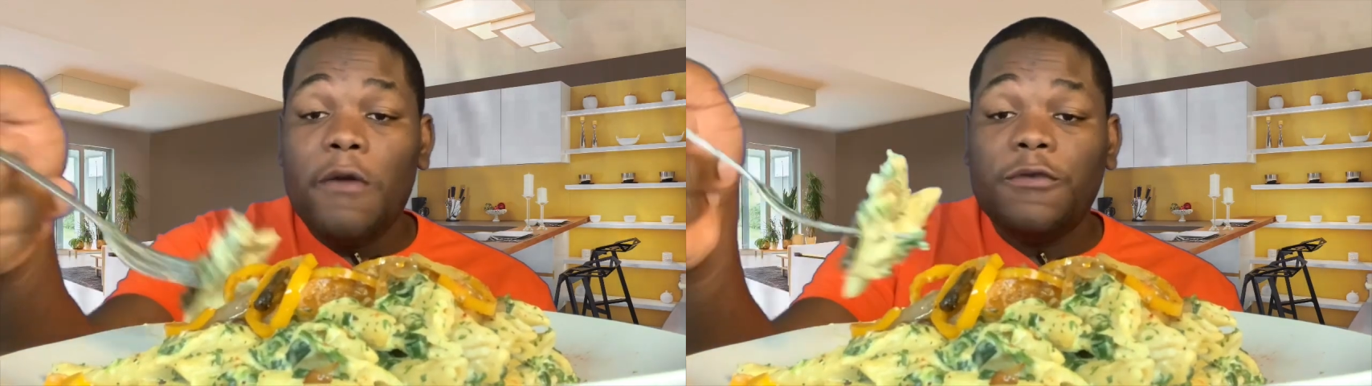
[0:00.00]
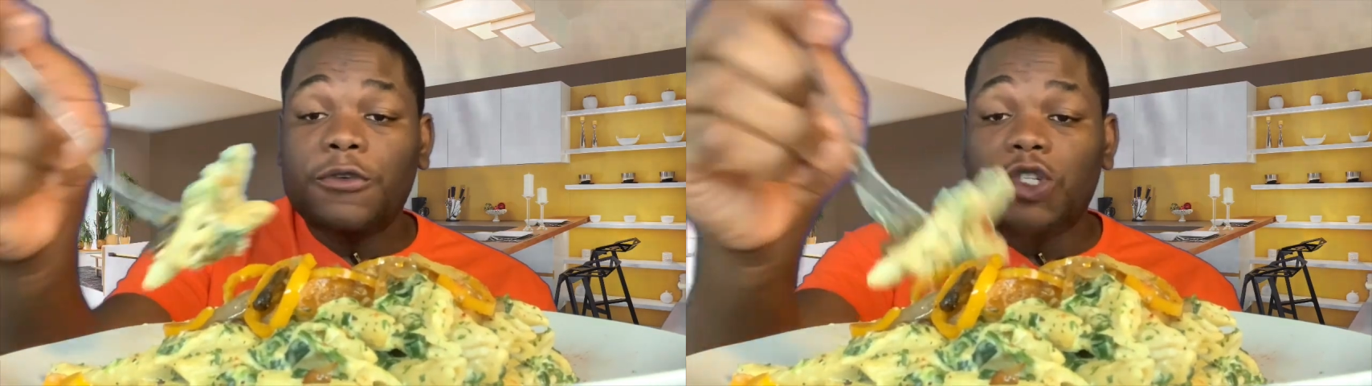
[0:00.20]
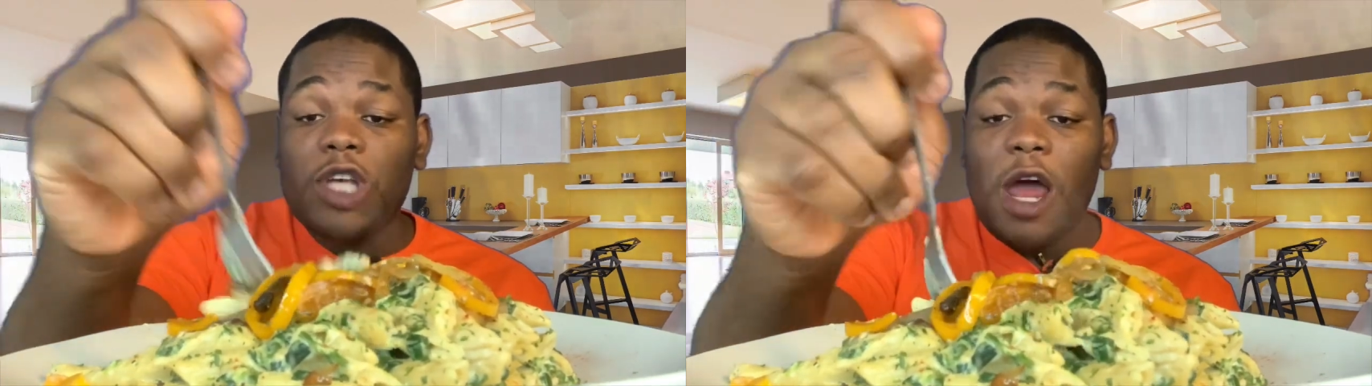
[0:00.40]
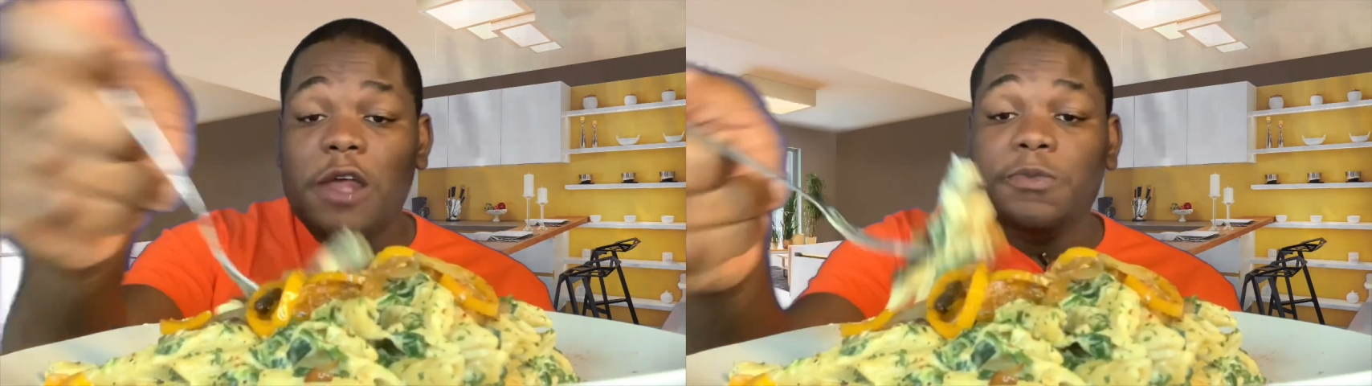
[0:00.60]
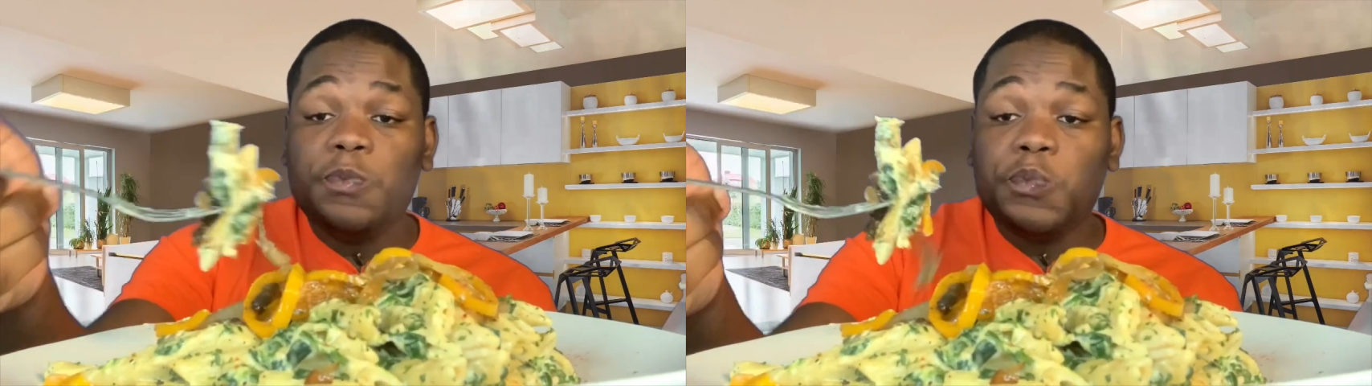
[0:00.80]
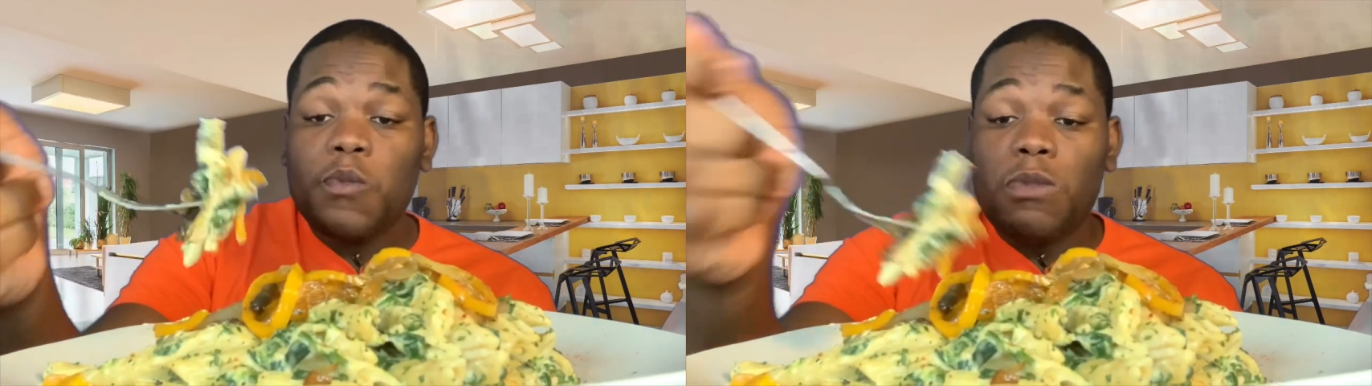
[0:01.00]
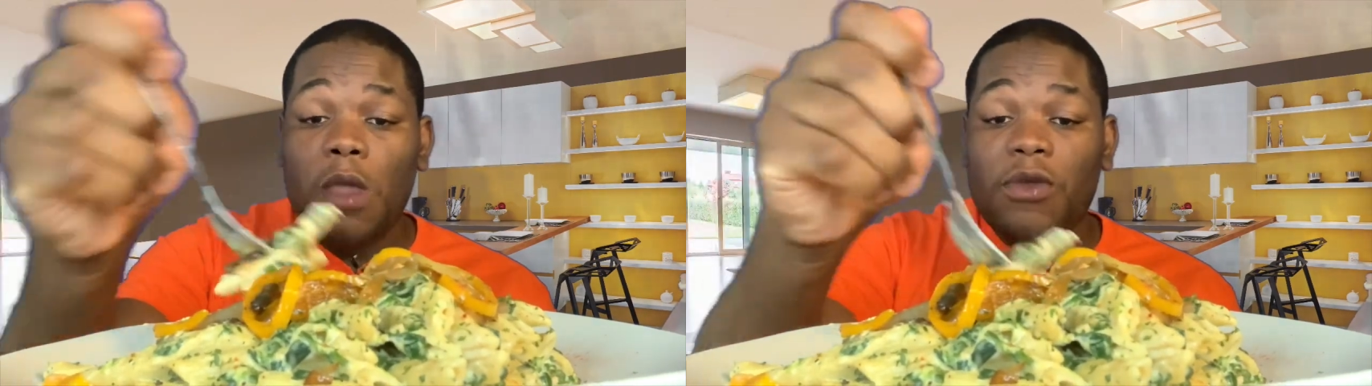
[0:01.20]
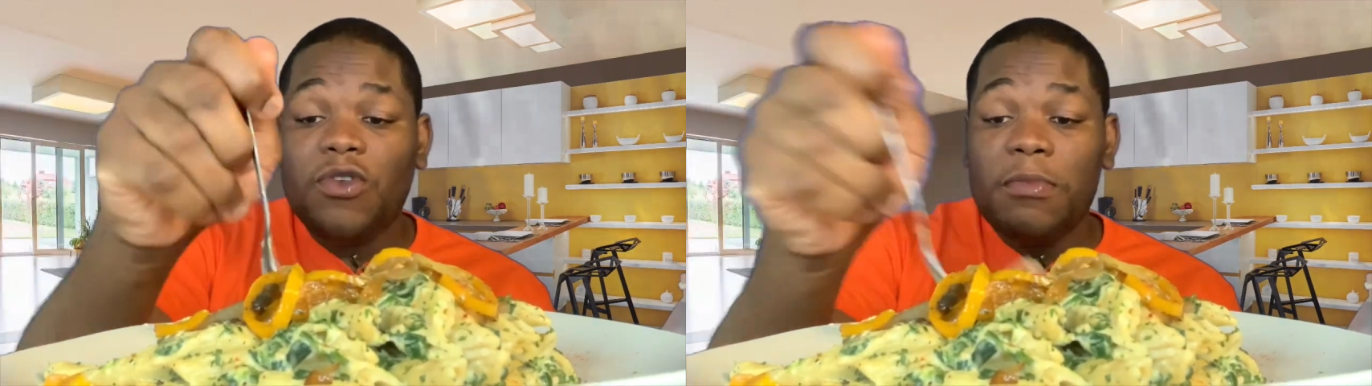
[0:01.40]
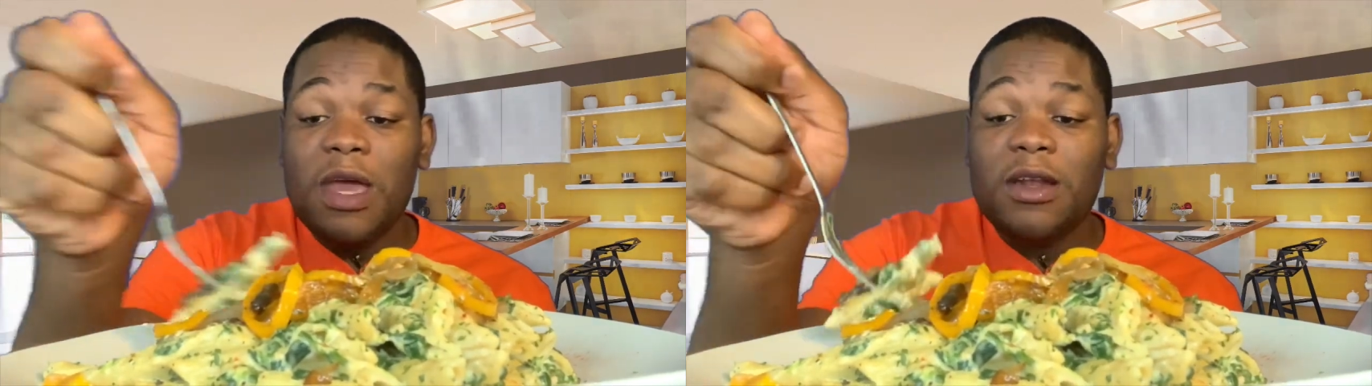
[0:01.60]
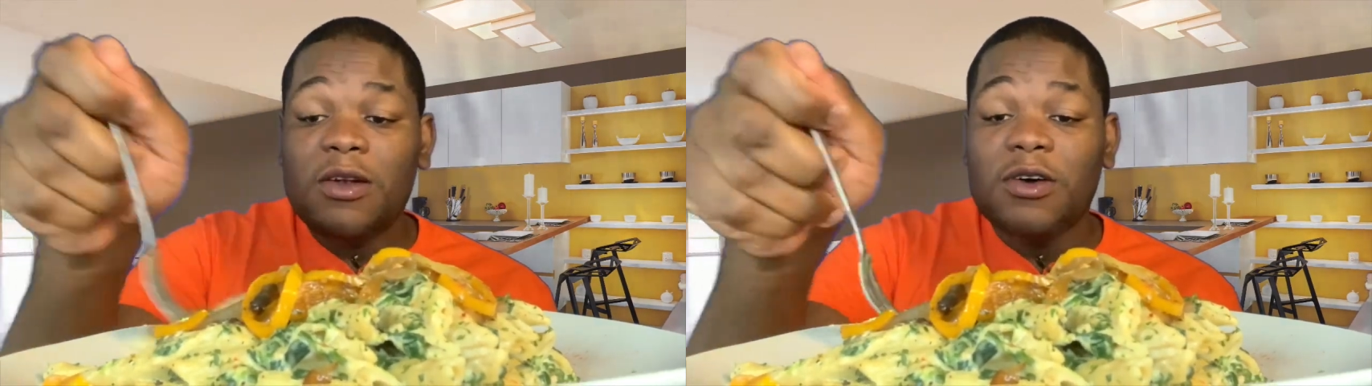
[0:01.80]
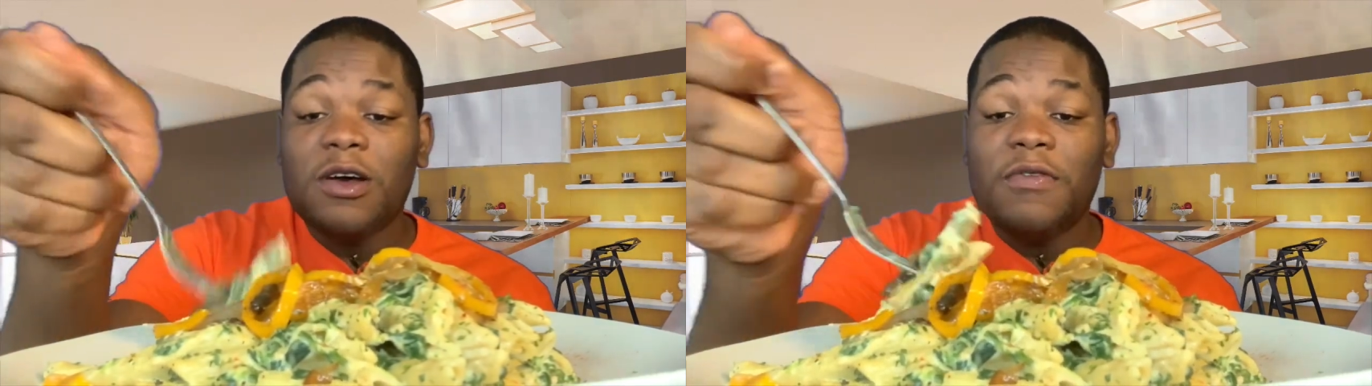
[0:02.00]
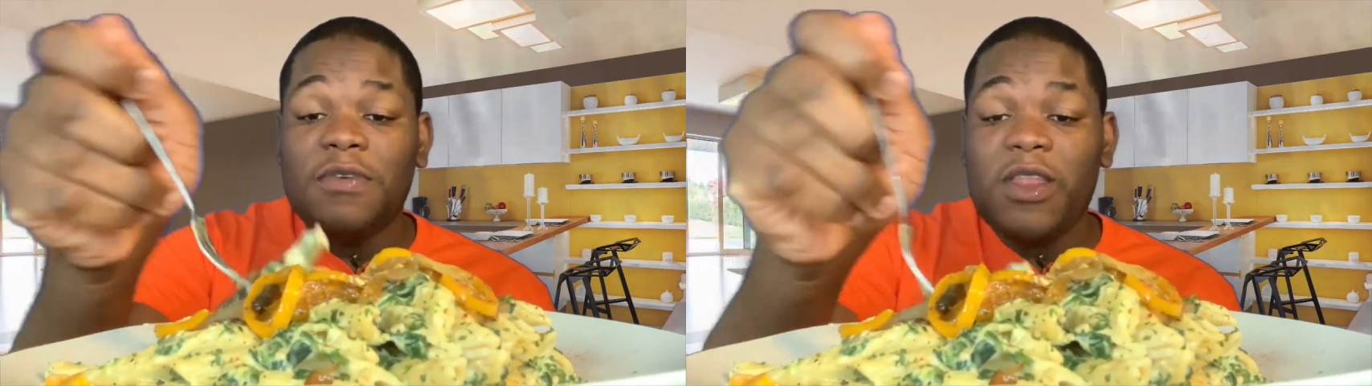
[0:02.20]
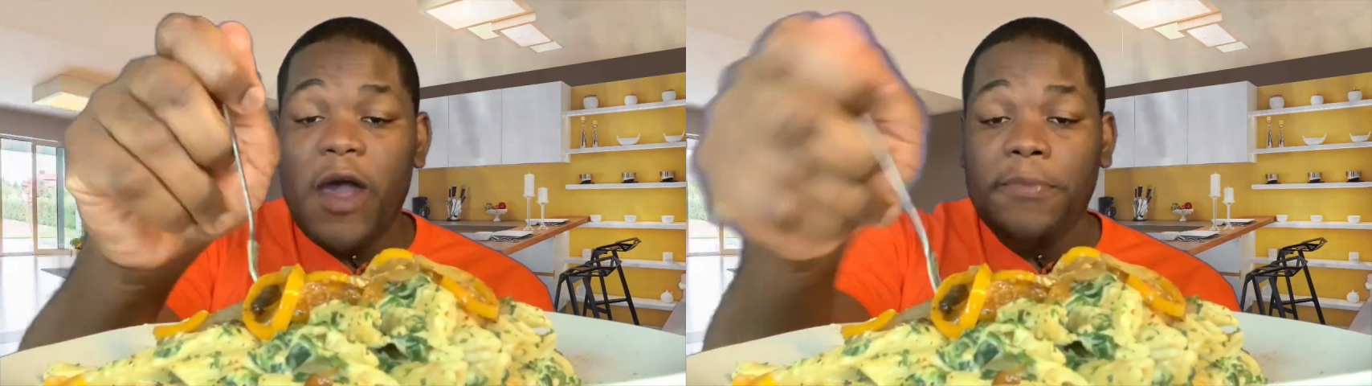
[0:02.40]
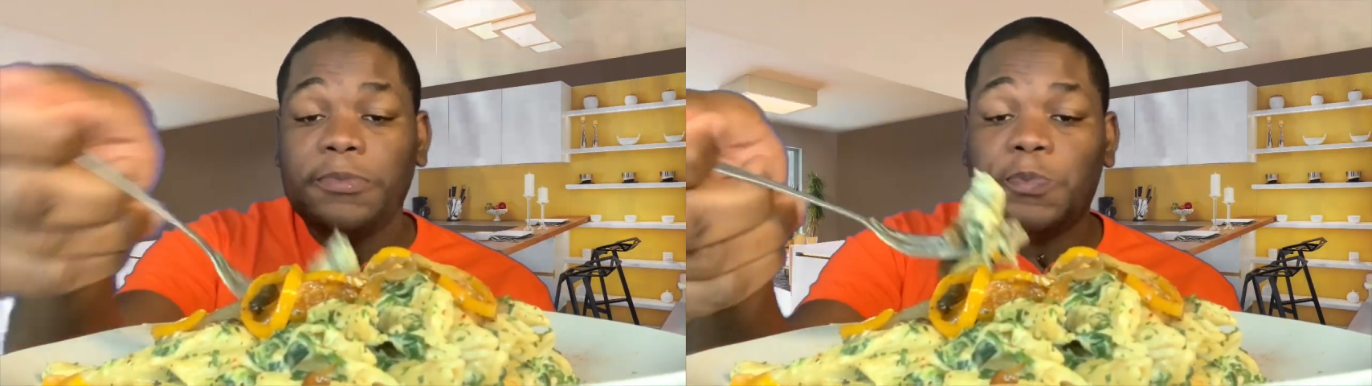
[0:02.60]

fruit challenge. So be on the lookout for that.